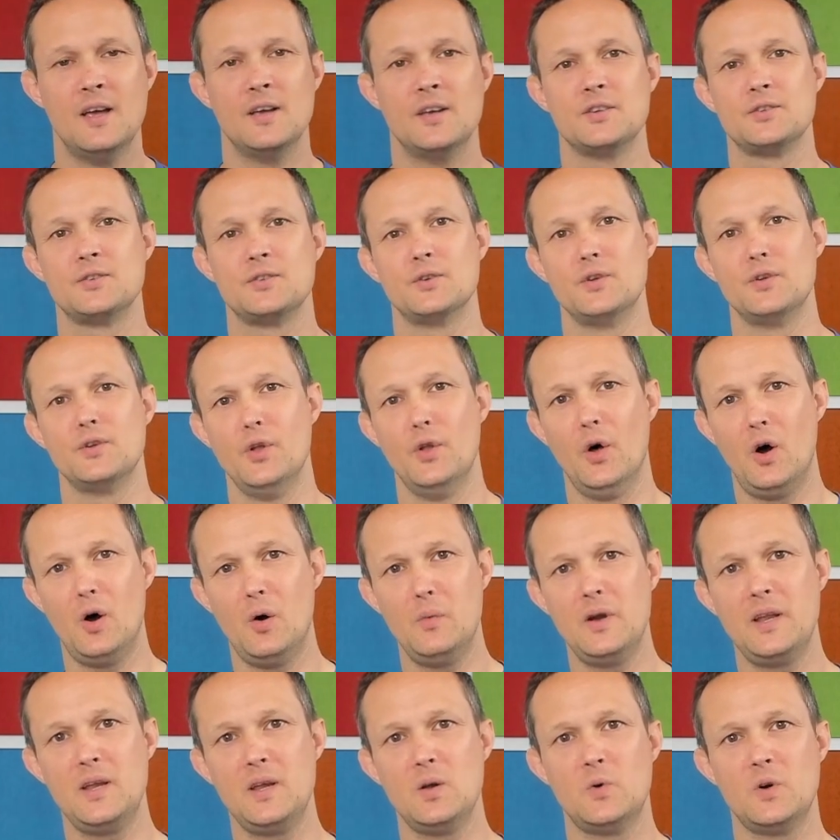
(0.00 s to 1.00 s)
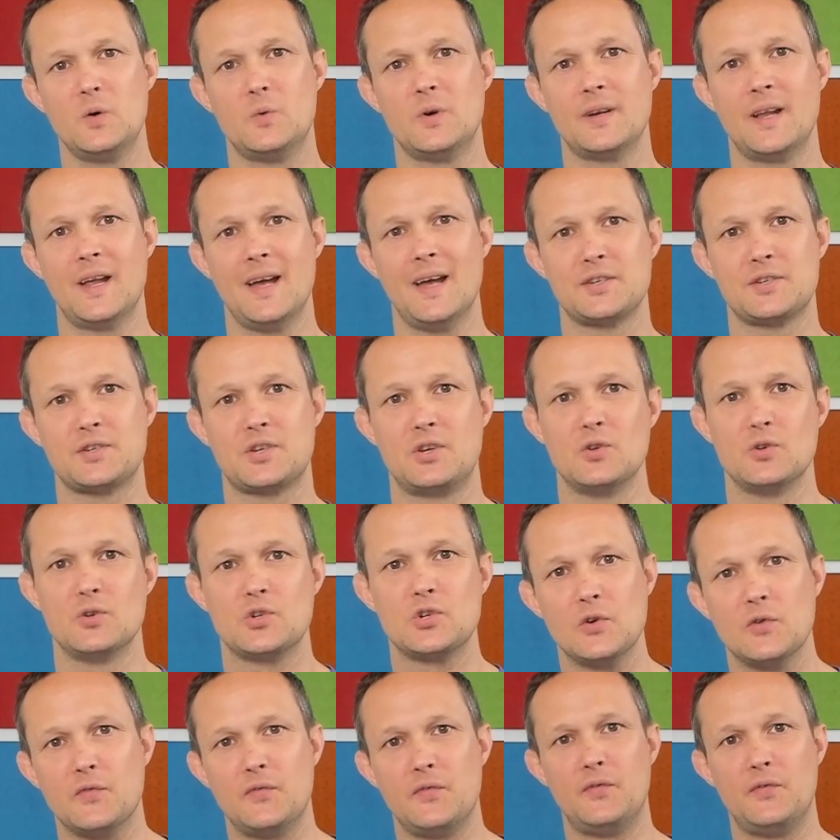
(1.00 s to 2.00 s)
So normally we would ask you
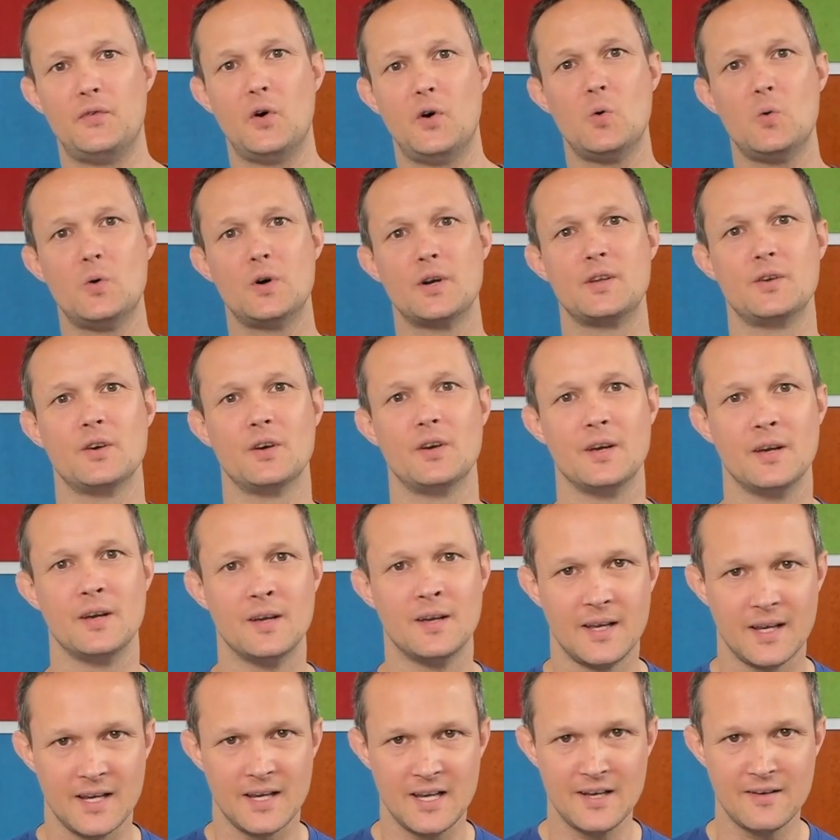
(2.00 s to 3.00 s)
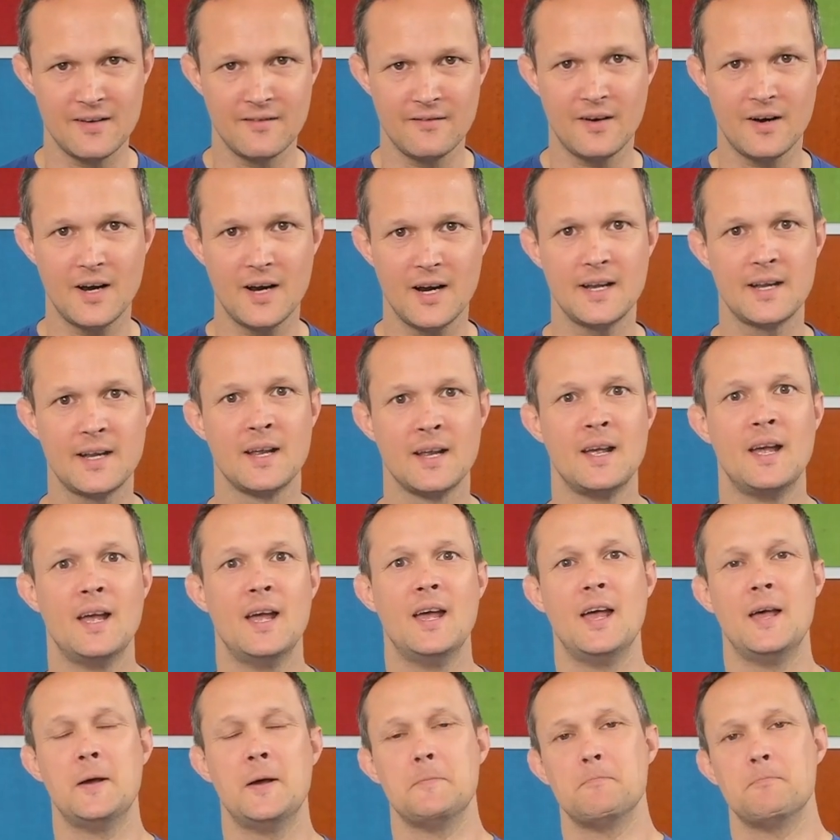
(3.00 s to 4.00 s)
to forward your invite,
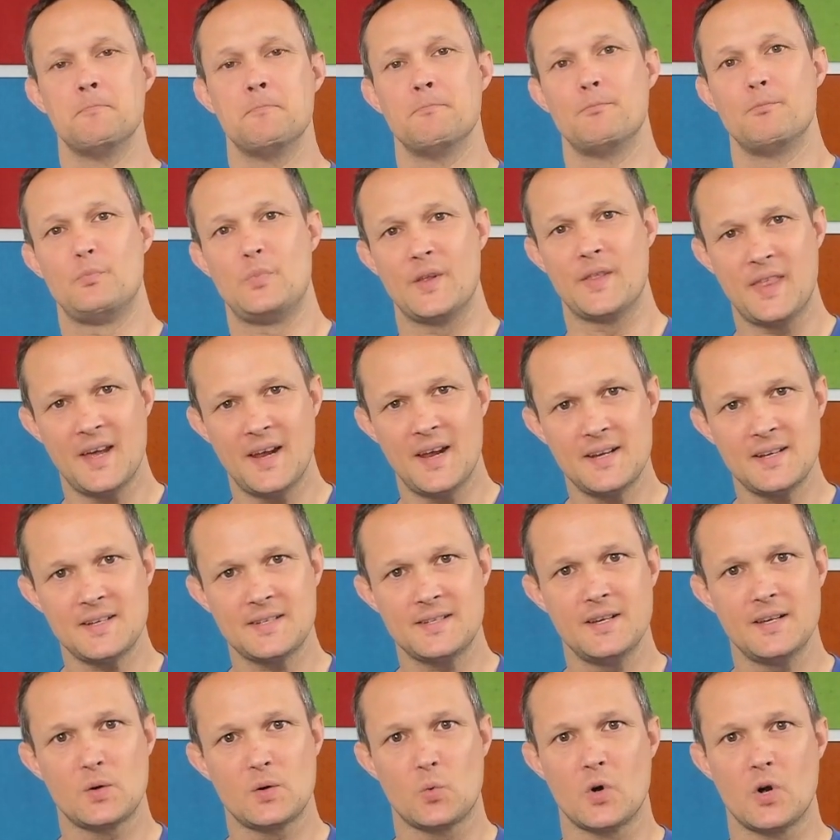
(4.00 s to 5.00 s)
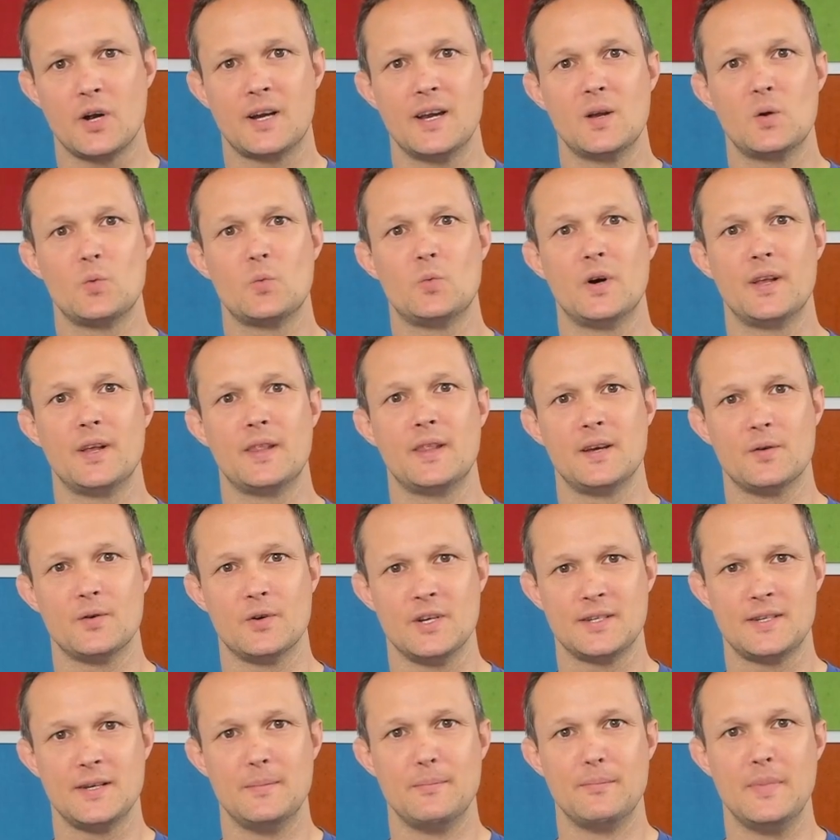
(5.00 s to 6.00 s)
but that is not working when there
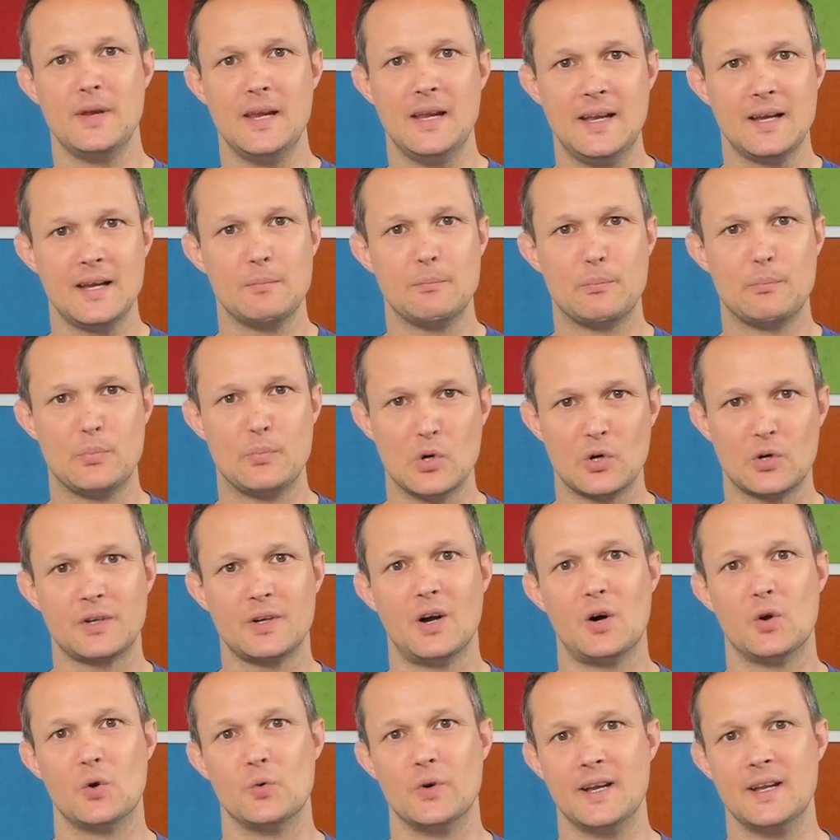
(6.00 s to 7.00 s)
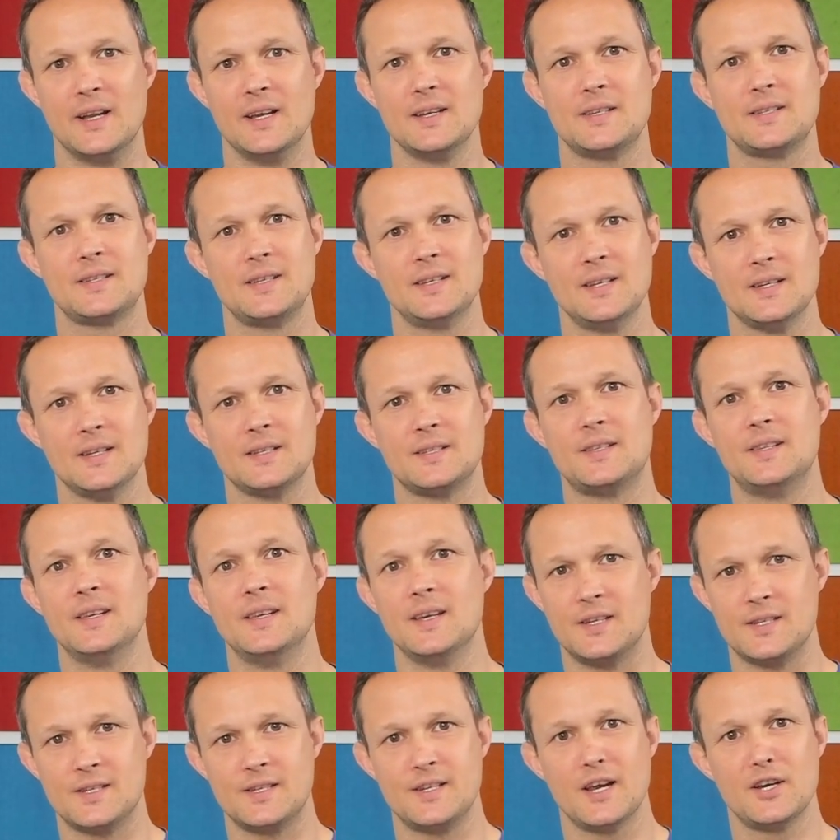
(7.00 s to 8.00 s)
is a meeting booked already, since the
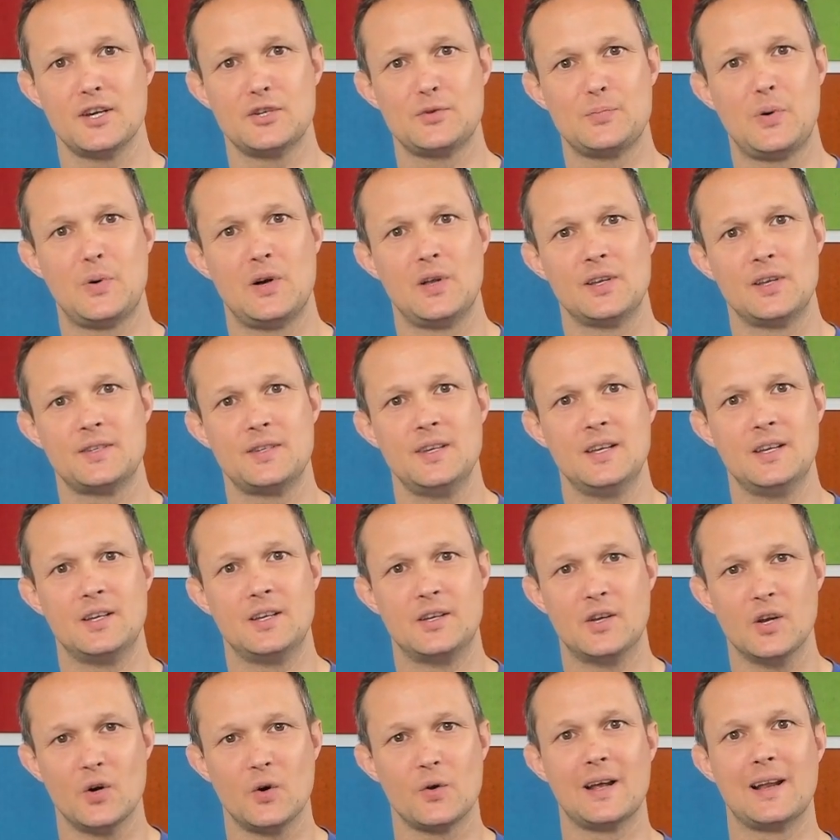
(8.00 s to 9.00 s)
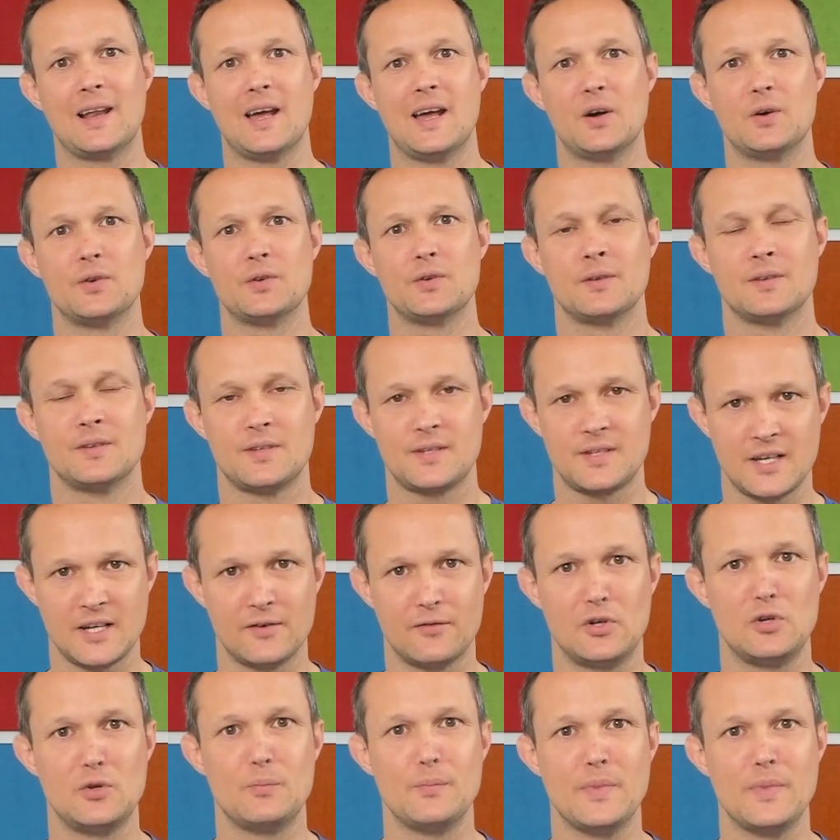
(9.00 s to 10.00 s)
Exchange policy don't allow
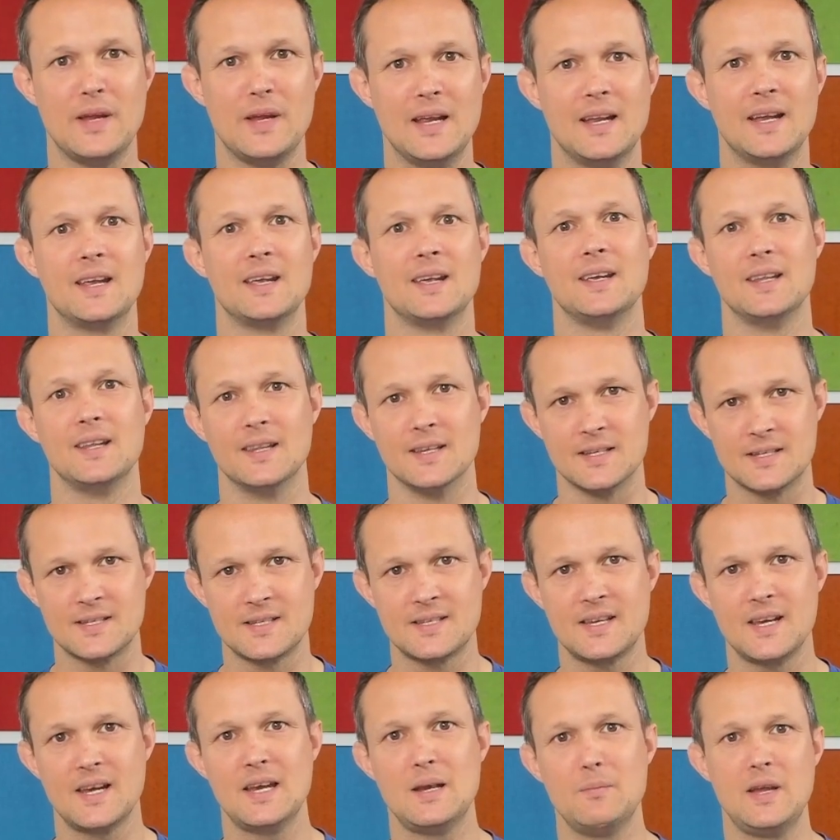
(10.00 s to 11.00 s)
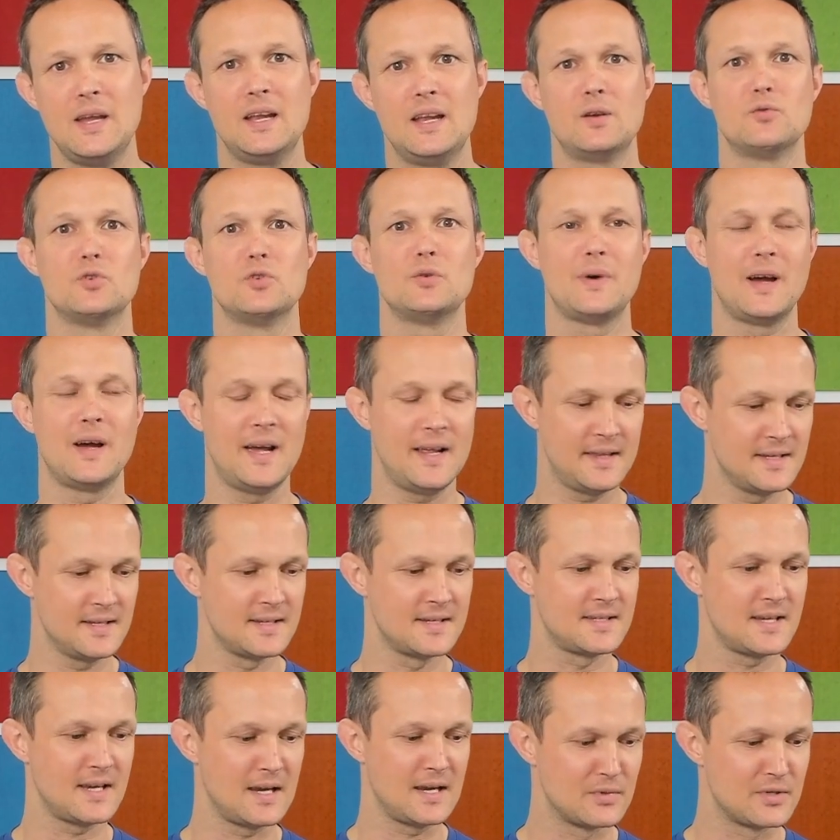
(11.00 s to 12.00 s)
several meeting in the same meeting room at the
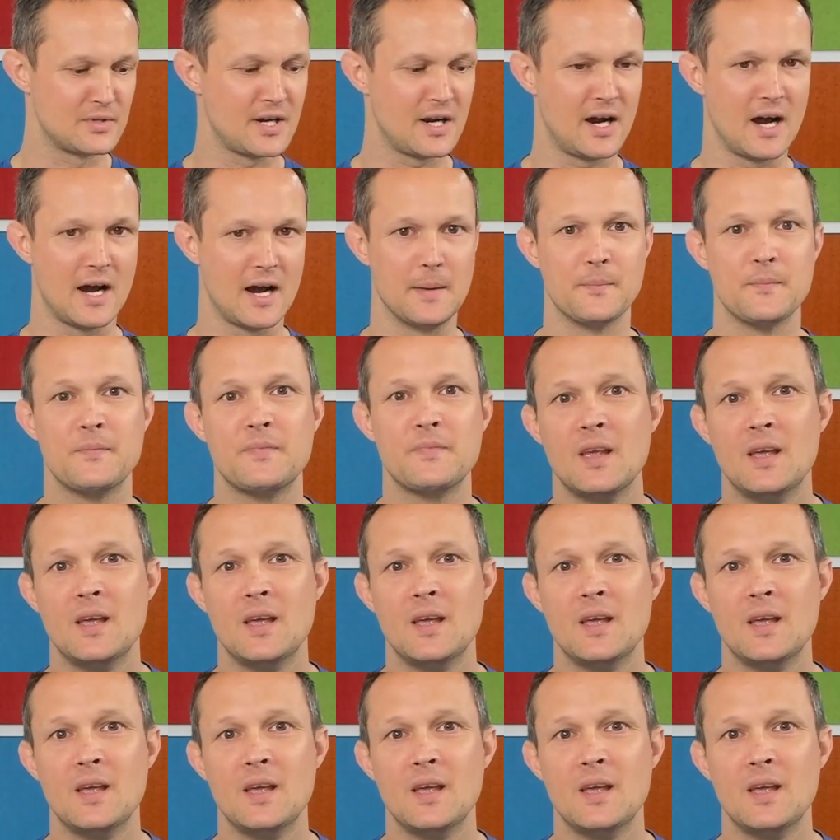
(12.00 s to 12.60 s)
same time.